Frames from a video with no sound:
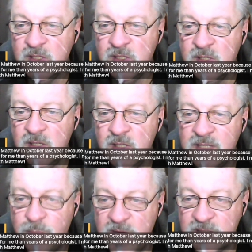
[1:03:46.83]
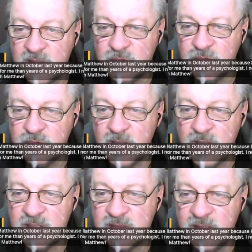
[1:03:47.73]
I now practice grounding
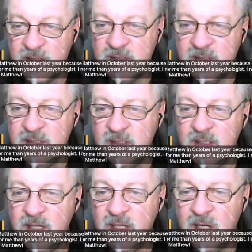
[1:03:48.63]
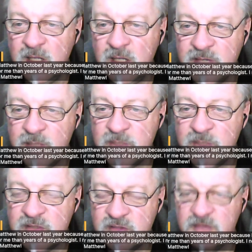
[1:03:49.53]
daily. I highly recommend a
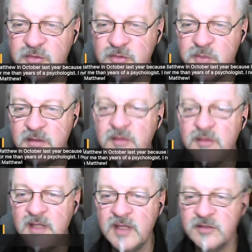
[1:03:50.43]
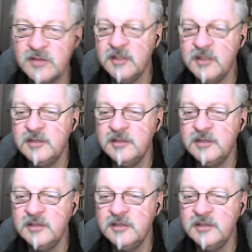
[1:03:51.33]
session with Matthew. Thanks, Sarah.